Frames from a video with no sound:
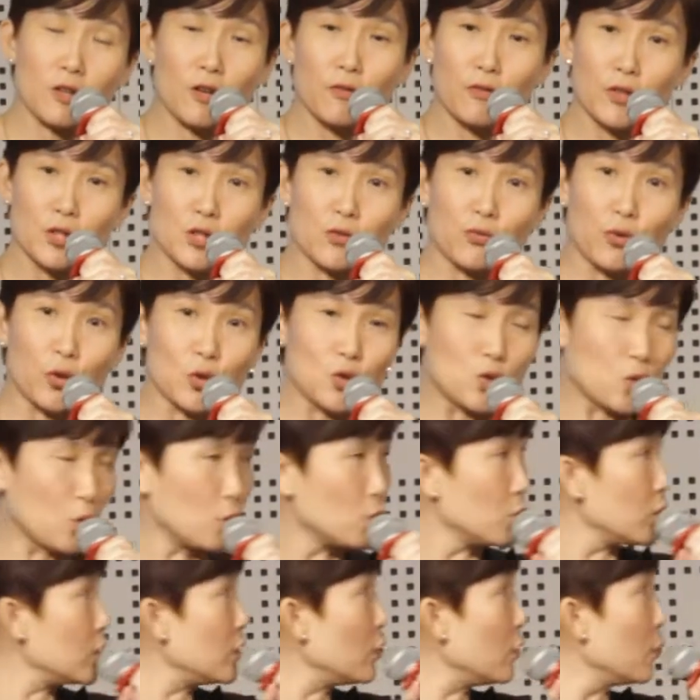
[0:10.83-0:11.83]
If it's for
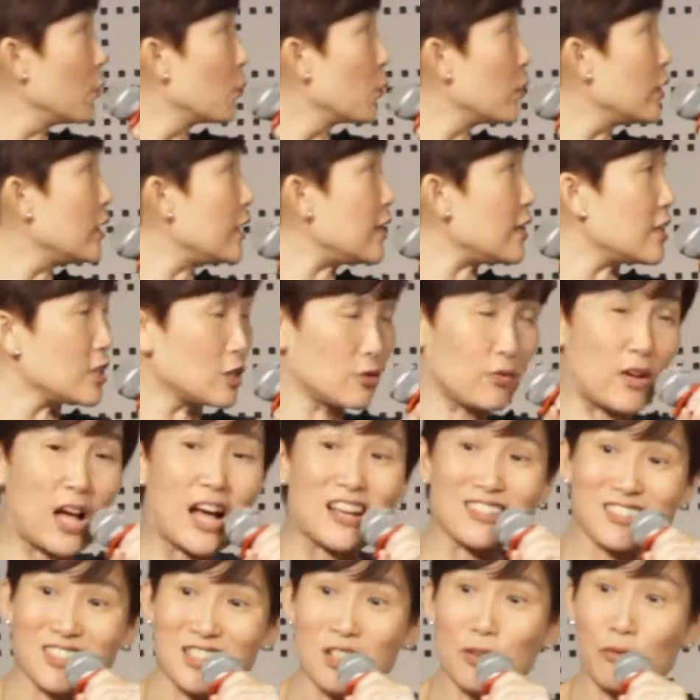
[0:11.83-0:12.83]
children, really is
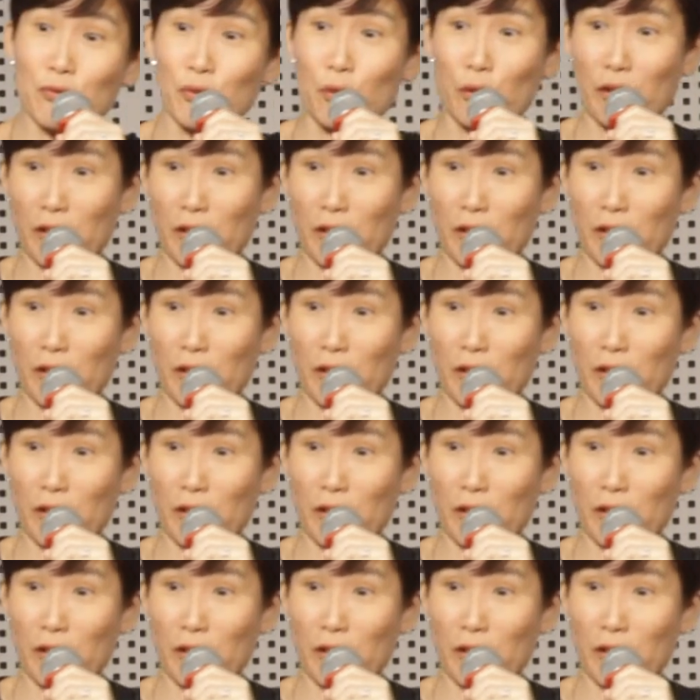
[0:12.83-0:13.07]
asking for